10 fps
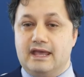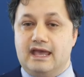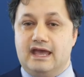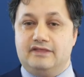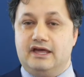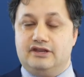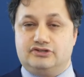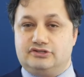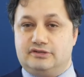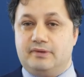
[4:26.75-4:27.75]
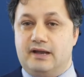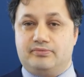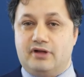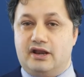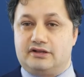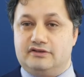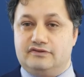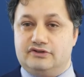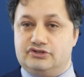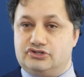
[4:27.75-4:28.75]
and that is just a byproduct
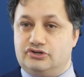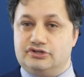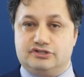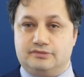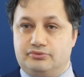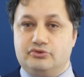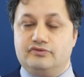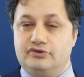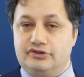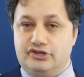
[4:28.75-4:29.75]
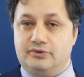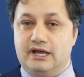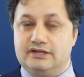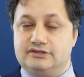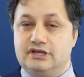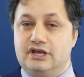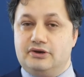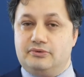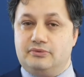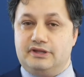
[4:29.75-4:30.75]
of insurance approval in the U.S.
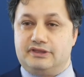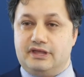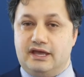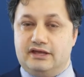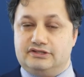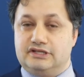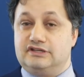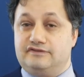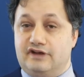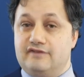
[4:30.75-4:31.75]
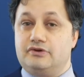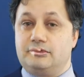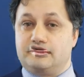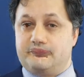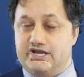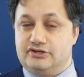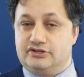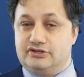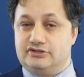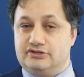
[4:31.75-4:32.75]
with 65 and older
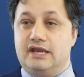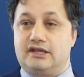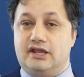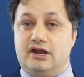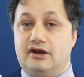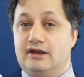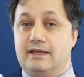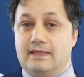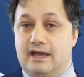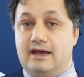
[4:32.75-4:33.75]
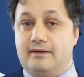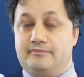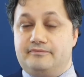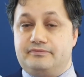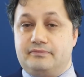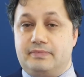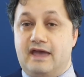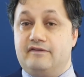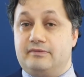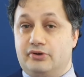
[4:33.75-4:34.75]
patients on Medicare
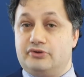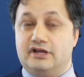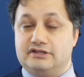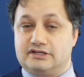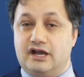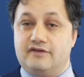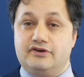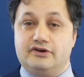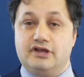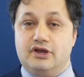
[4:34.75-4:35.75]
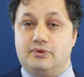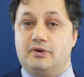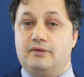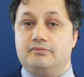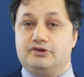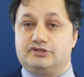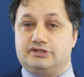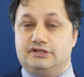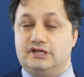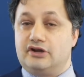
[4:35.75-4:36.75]
having protons covered, while
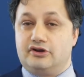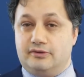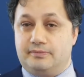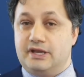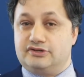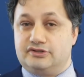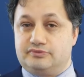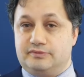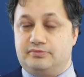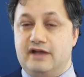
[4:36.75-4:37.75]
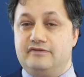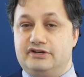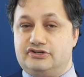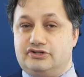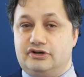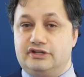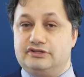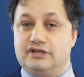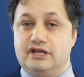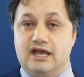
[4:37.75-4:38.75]
most younger patients with private
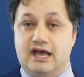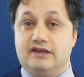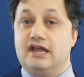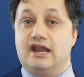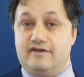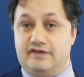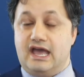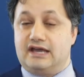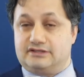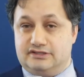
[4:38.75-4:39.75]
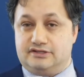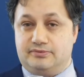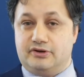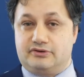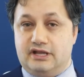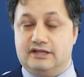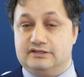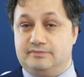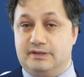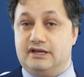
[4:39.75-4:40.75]
insurance not having access to
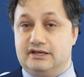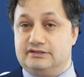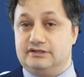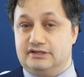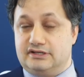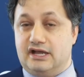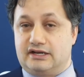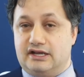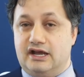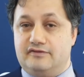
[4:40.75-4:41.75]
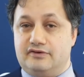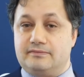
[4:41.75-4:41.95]
protons because it is not covered.